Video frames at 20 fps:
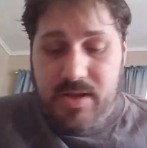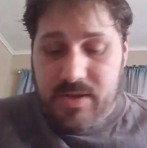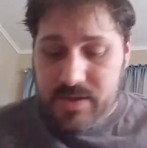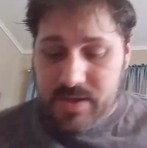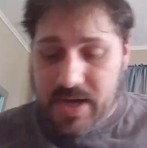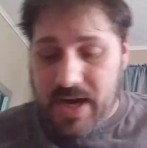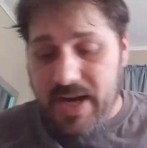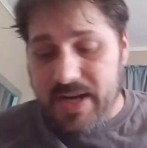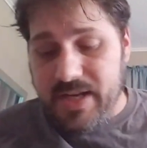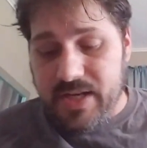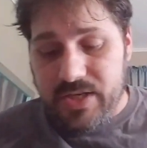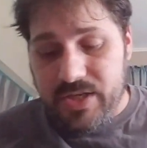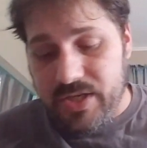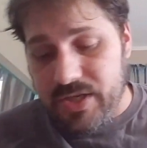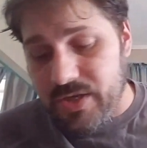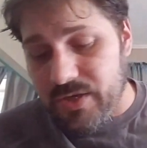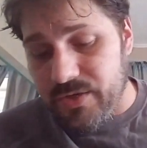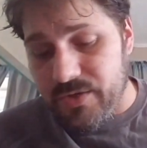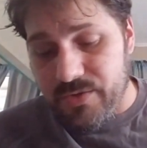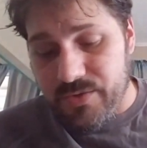that I can
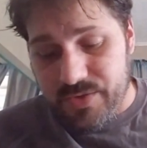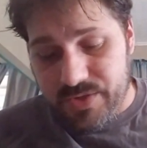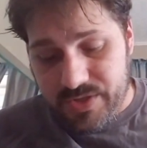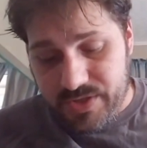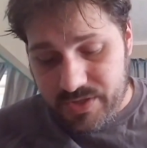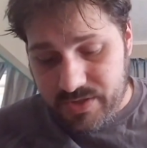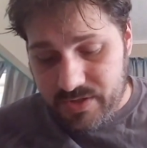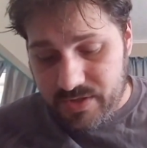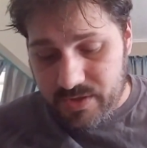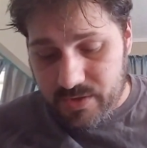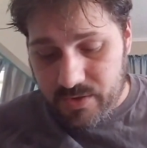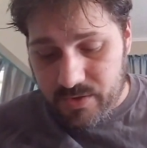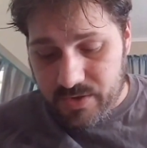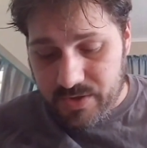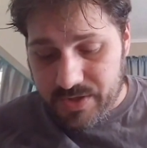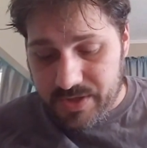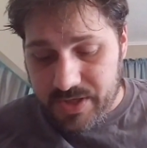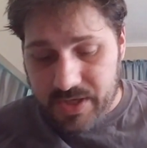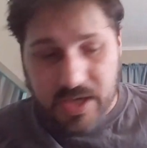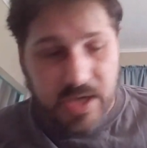use
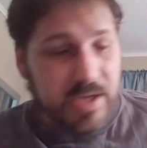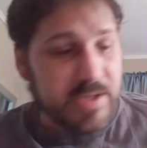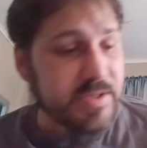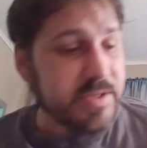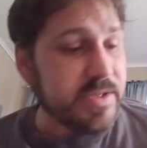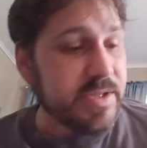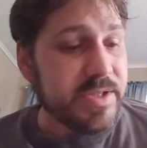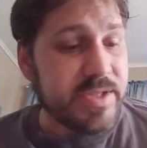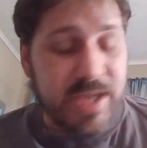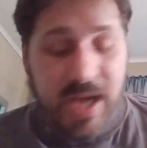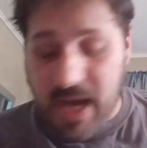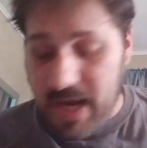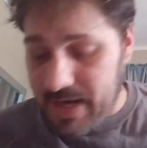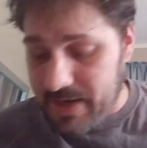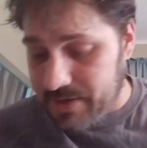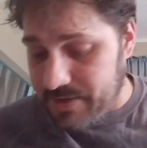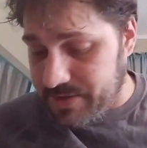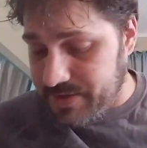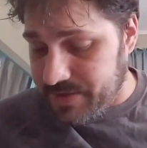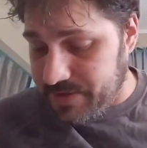on the
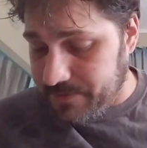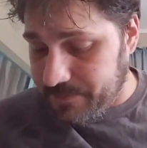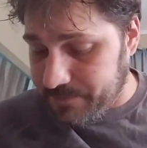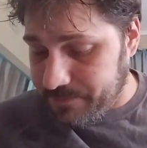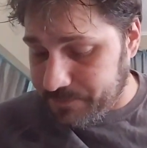tires.